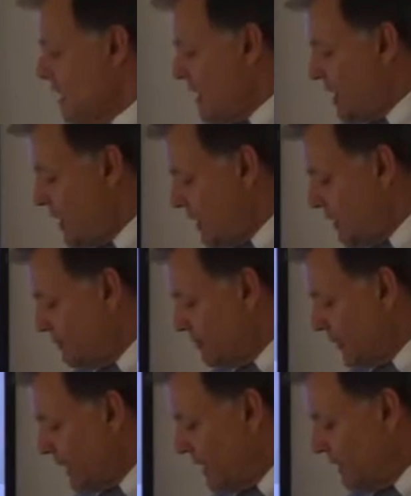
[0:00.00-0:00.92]

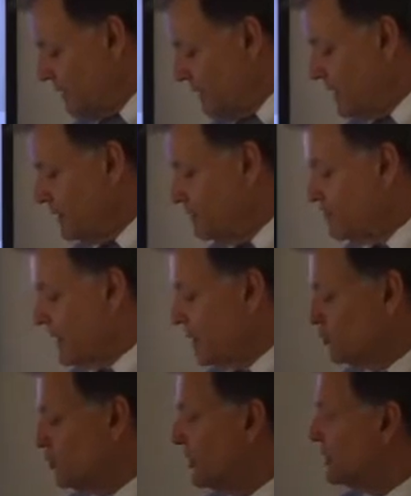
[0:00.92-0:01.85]
And
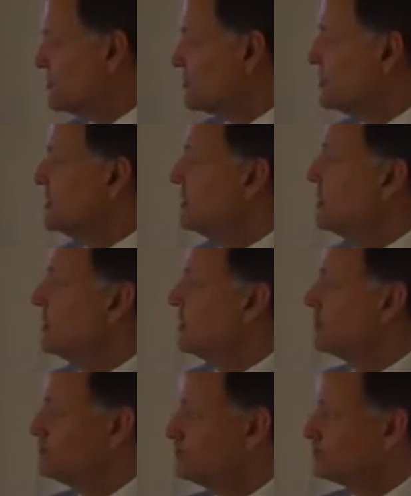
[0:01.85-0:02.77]
as we can see here,